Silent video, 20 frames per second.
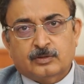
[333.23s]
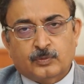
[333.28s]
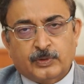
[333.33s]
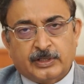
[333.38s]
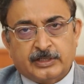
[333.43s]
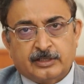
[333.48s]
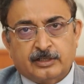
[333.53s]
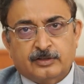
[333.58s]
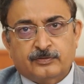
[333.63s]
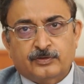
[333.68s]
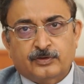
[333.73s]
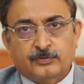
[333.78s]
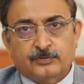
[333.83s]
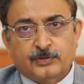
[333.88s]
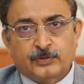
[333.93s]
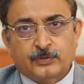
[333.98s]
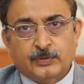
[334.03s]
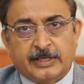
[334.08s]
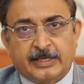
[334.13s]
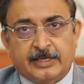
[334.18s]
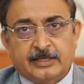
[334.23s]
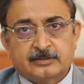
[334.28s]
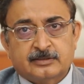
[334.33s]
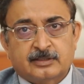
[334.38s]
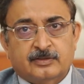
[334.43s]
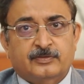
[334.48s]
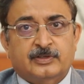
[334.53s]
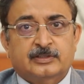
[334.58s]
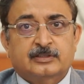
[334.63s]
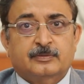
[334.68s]
waited for a few days
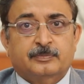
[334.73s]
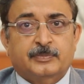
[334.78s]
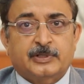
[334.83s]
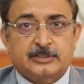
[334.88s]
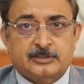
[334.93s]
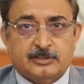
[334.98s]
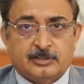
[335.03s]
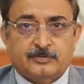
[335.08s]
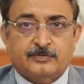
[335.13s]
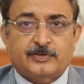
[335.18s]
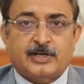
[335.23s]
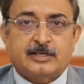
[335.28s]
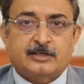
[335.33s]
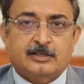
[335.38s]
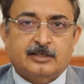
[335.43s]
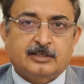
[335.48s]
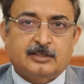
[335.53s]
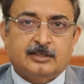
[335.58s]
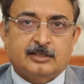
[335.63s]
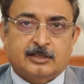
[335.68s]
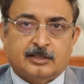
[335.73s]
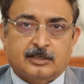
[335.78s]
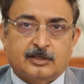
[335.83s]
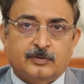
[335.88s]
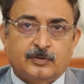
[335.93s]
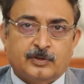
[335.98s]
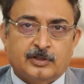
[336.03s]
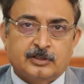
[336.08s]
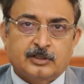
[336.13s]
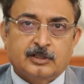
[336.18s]
and when the patient finally
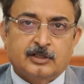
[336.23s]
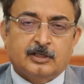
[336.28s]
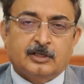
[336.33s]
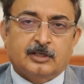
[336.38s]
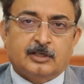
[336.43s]
recovered,